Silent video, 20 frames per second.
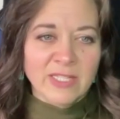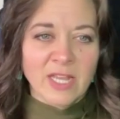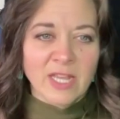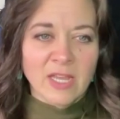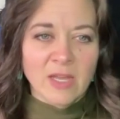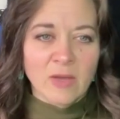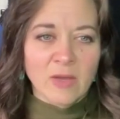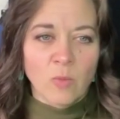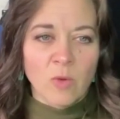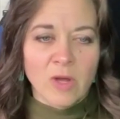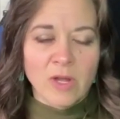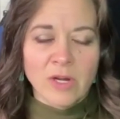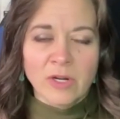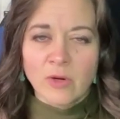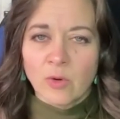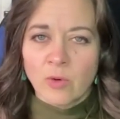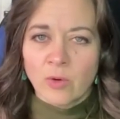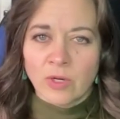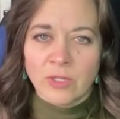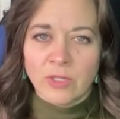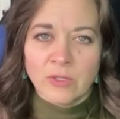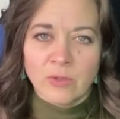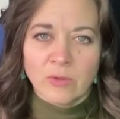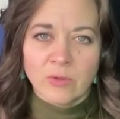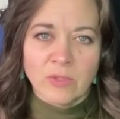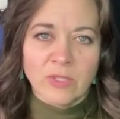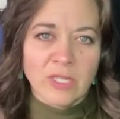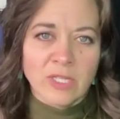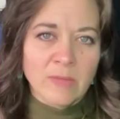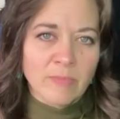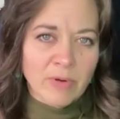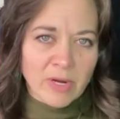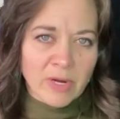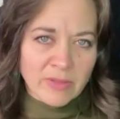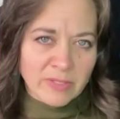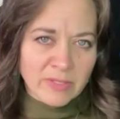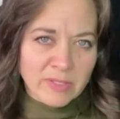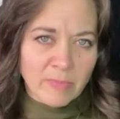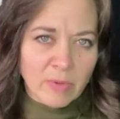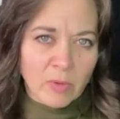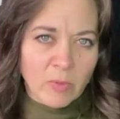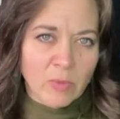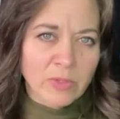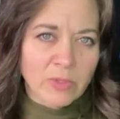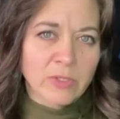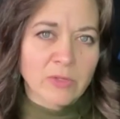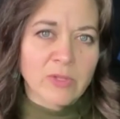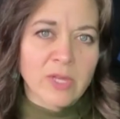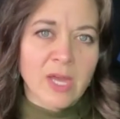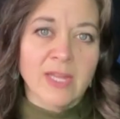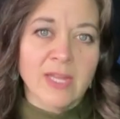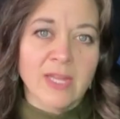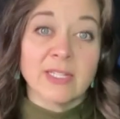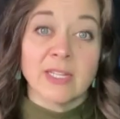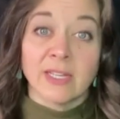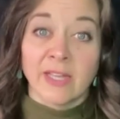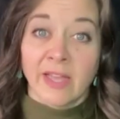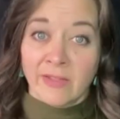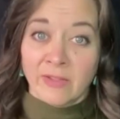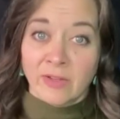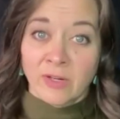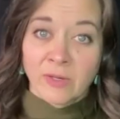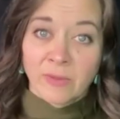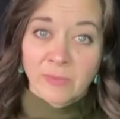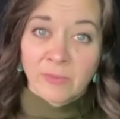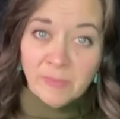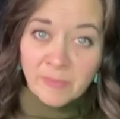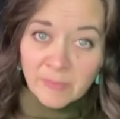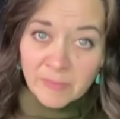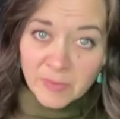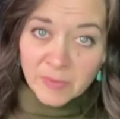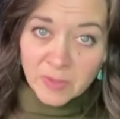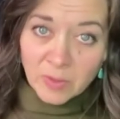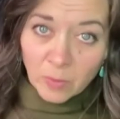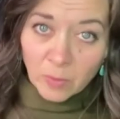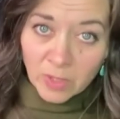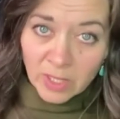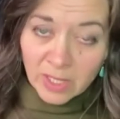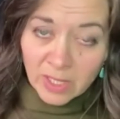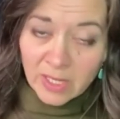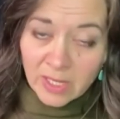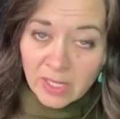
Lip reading: And now let's take 1 or 2 deep breaths, but we'll do that together.